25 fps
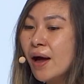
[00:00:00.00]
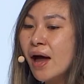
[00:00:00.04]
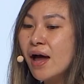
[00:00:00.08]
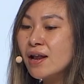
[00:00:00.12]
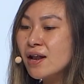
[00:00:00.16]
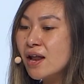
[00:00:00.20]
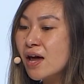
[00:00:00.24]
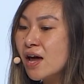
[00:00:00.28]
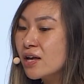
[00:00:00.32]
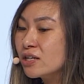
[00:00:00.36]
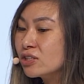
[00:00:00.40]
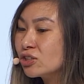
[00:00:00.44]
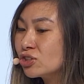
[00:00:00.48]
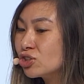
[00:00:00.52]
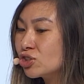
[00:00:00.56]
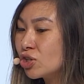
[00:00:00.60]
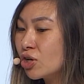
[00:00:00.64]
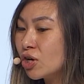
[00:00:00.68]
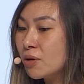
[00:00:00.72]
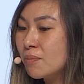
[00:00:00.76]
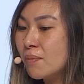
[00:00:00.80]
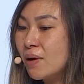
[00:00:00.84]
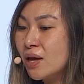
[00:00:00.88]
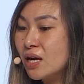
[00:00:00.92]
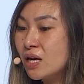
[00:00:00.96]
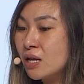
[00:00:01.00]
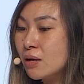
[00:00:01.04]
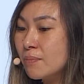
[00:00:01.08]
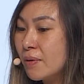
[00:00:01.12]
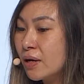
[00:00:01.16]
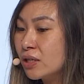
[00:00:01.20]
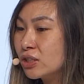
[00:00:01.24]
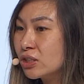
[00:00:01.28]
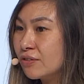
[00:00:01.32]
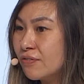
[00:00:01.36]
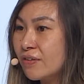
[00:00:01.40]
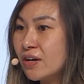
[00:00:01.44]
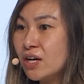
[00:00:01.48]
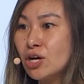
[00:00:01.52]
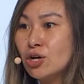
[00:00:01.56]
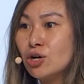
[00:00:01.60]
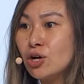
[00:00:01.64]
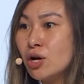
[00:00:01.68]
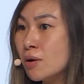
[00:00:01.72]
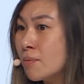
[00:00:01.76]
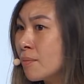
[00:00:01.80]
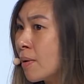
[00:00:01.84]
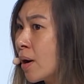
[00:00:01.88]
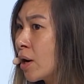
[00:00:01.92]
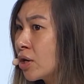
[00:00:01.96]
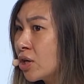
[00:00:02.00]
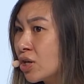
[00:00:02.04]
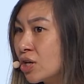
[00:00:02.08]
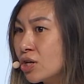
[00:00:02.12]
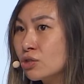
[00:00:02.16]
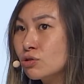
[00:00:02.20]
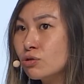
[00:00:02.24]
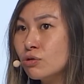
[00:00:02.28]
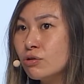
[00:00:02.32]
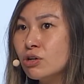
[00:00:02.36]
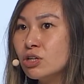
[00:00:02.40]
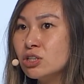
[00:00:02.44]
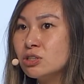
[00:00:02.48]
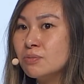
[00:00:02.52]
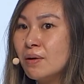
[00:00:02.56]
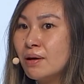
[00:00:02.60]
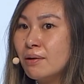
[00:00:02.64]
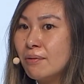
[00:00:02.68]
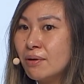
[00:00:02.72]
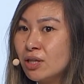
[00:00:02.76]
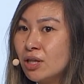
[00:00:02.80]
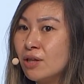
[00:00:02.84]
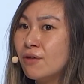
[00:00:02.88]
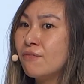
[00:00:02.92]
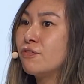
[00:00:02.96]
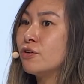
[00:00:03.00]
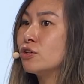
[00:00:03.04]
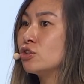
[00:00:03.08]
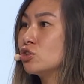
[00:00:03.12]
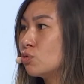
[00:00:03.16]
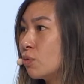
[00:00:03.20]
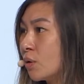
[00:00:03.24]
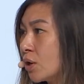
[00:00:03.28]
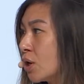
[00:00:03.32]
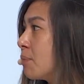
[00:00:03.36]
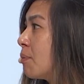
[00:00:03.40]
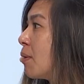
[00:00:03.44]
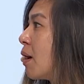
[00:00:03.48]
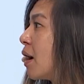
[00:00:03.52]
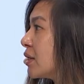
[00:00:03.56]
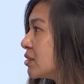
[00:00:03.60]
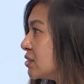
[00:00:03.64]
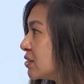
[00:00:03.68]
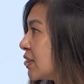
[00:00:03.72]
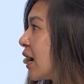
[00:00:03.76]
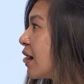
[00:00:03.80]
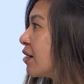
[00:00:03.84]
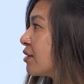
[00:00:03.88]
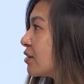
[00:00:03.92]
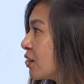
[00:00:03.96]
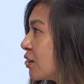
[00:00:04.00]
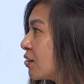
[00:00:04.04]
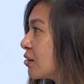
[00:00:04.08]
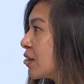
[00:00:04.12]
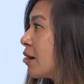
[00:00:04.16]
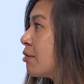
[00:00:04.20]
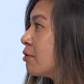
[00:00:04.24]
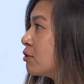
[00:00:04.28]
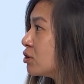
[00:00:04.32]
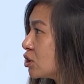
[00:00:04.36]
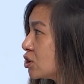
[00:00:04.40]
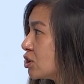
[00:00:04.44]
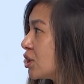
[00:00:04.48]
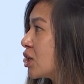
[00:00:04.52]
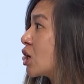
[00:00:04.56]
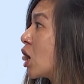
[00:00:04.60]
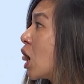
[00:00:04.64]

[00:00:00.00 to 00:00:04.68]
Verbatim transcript: And then just started making a bunch of like internet marketing tools, made one of the first Twitter bots out there that would just like